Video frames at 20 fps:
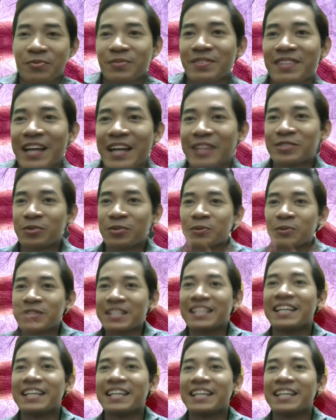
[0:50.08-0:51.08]
Like
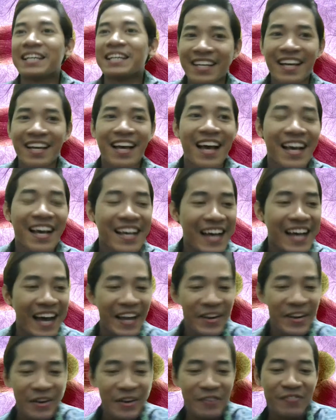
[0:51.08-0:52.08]
totally a different
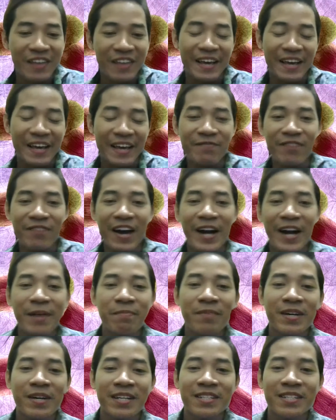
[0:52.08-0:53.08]
kind of like
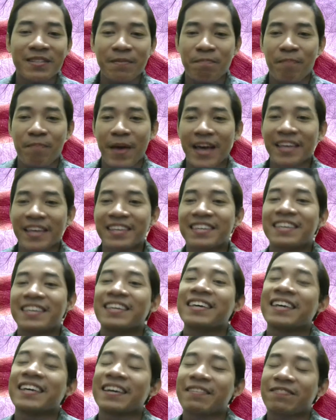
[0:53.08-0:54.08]
environment,
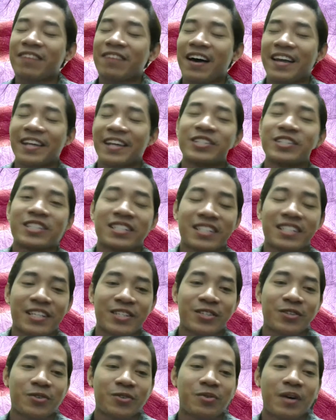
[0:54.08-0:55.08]
banking, financial,
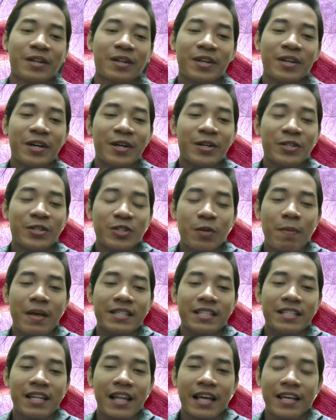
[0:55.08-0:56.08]
and so on. So
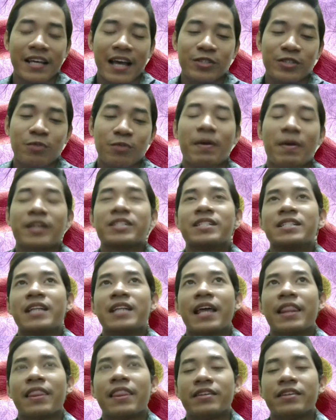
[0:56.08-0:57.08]
basically, like as you mentioned,
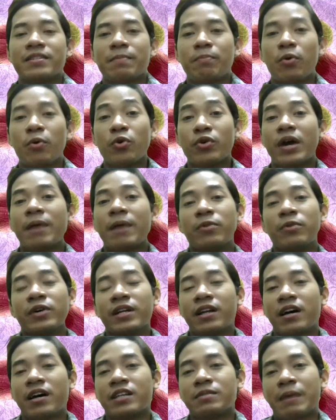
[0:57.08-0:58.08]
like there's a program
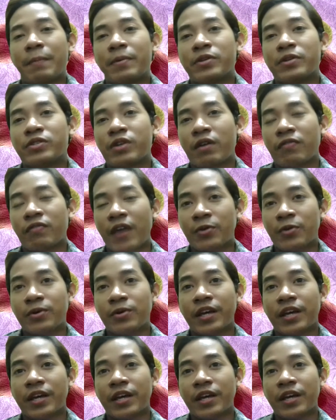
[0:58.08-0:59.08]
organized by Ministry of
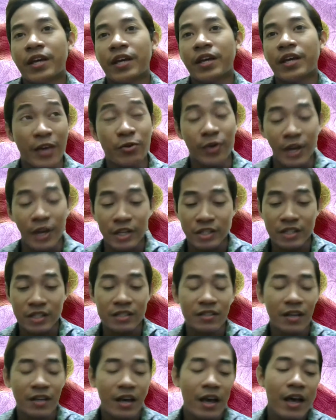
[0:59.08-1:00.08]
Education, Higher
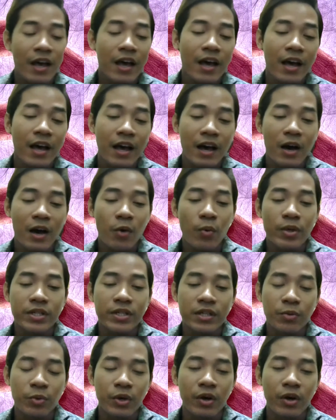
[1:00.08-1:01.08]
Education,
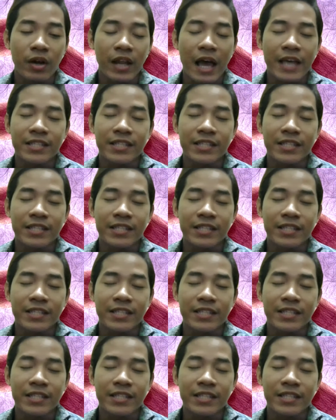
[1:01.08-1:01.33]
which we call it as